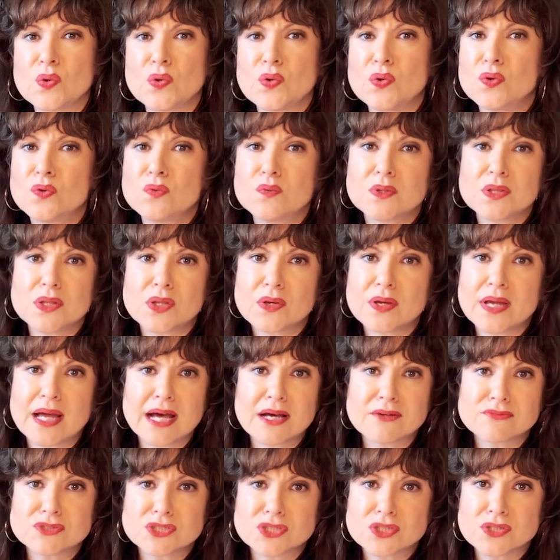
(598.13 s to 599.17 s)
who will look
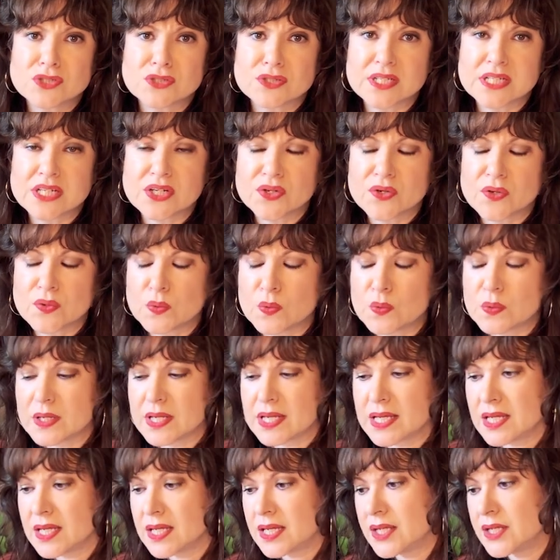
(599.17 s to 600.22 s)
after her in her old
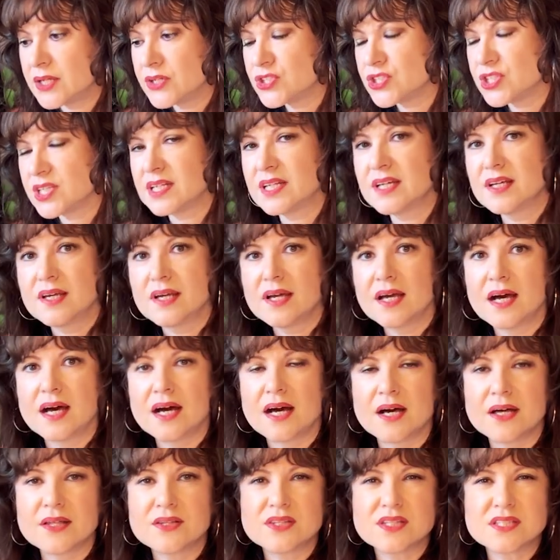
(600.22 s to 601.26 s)
age, and
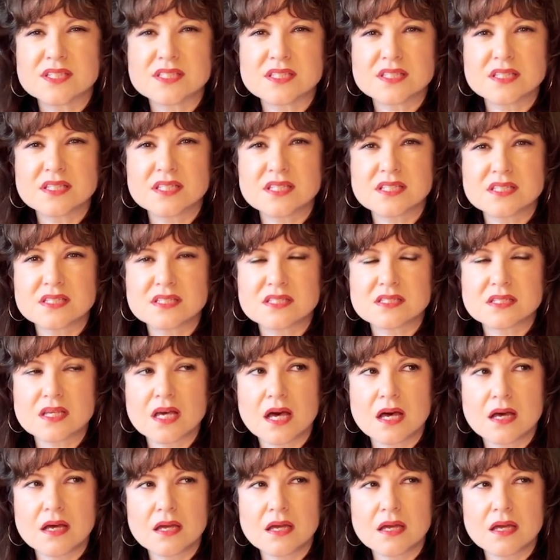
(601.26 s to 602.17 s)
this